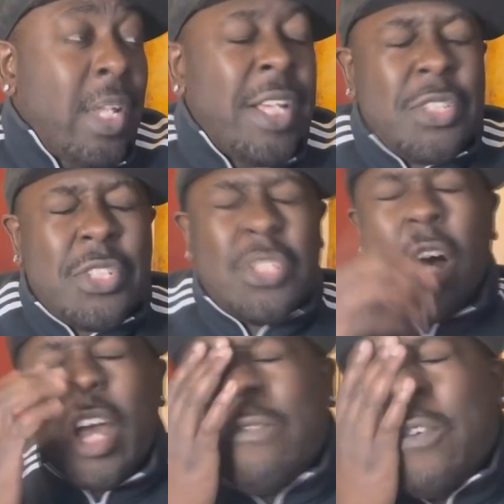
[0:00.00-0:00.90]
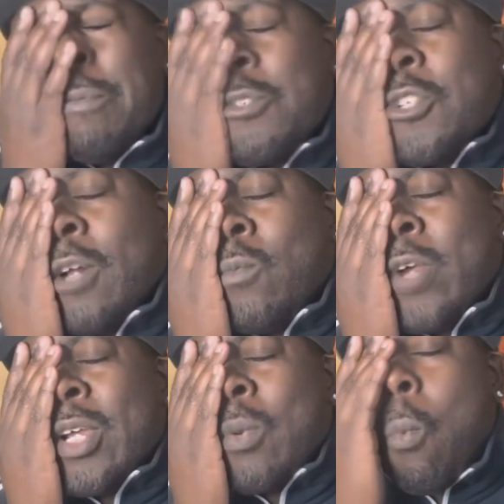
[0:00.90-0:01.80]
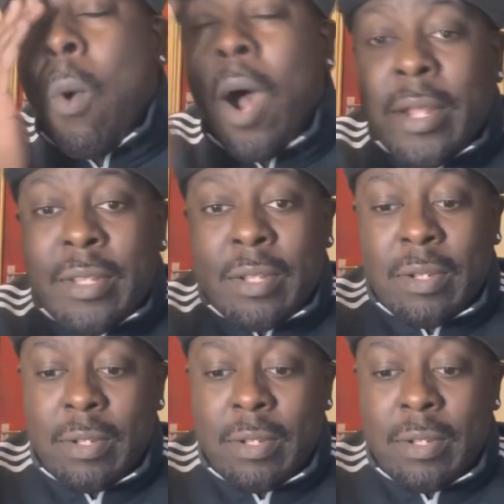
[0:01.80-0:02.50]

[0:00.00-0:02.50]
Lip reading: It started from John Wick 1.